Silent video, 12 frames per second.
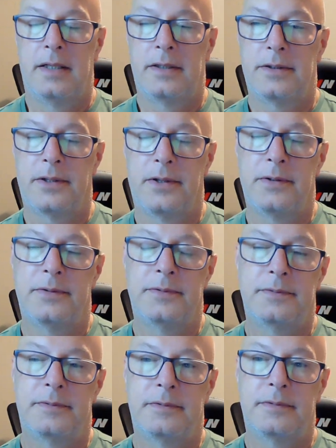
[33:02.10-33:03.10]

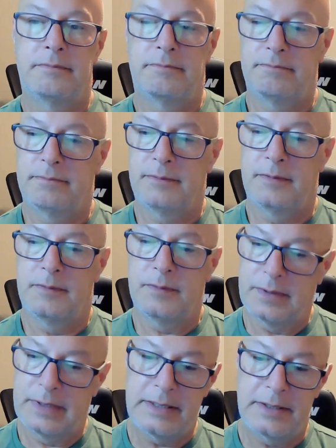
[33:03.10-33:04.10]
So
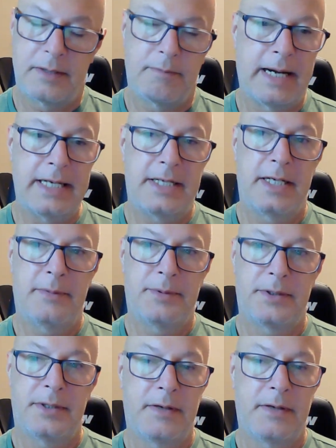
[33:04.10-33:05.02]
these are my tips.